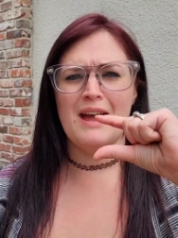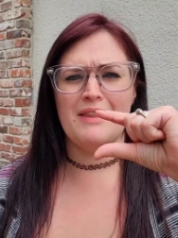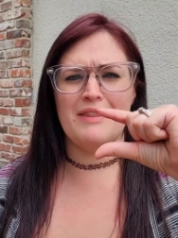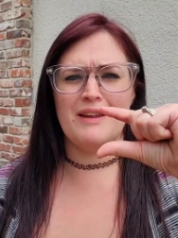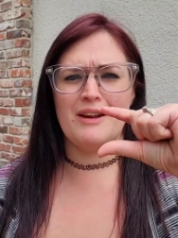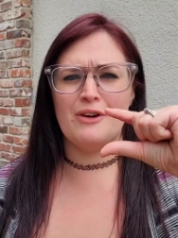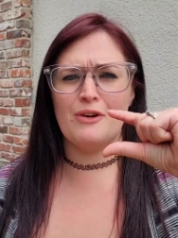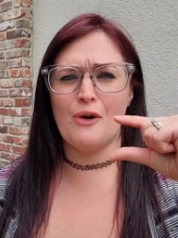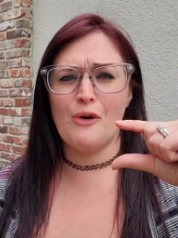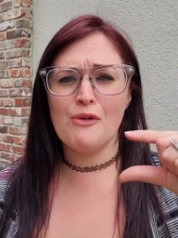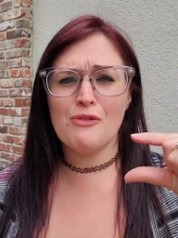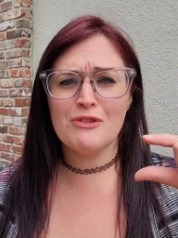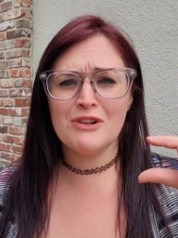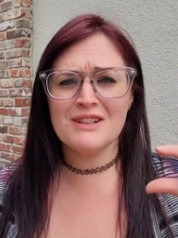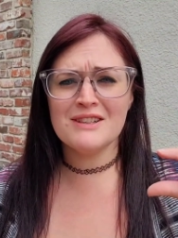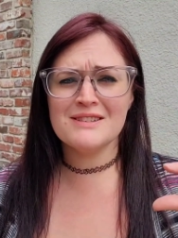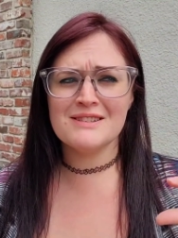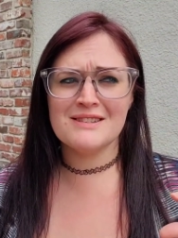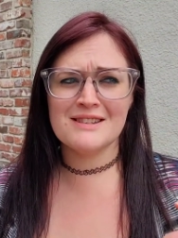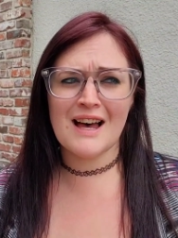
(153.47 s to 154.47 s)
They are oval
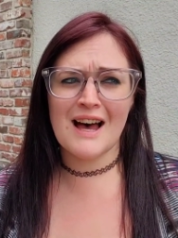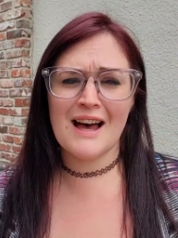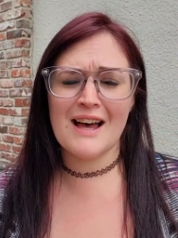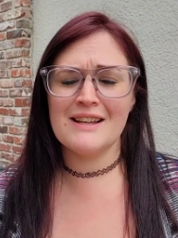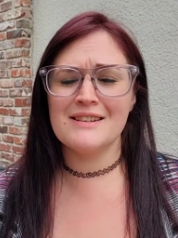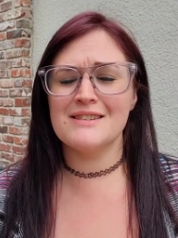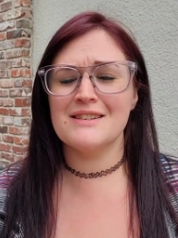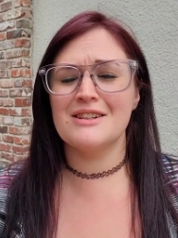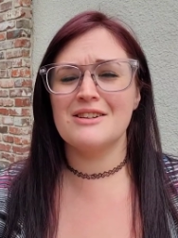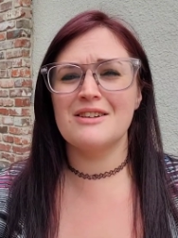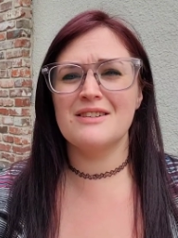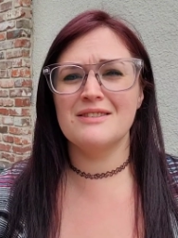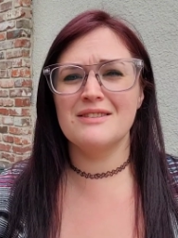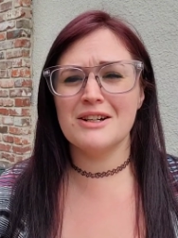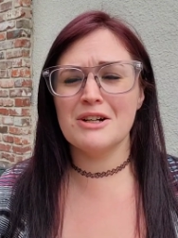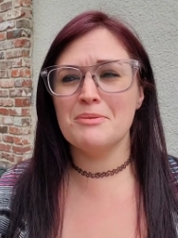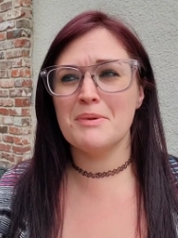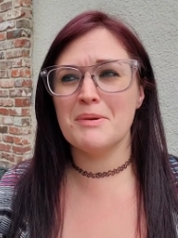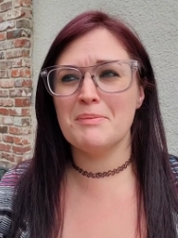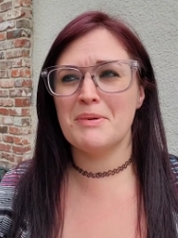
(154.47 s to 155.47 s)
in size, they're a
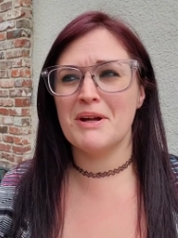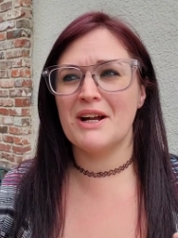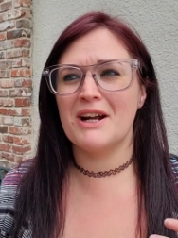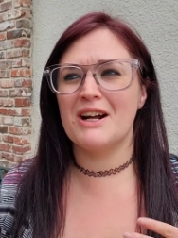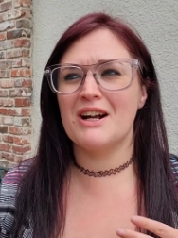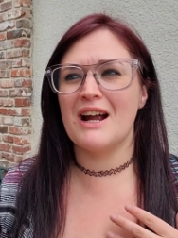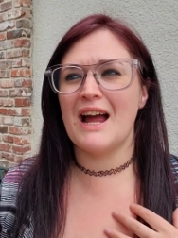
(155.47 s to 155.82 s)
little bit bigger,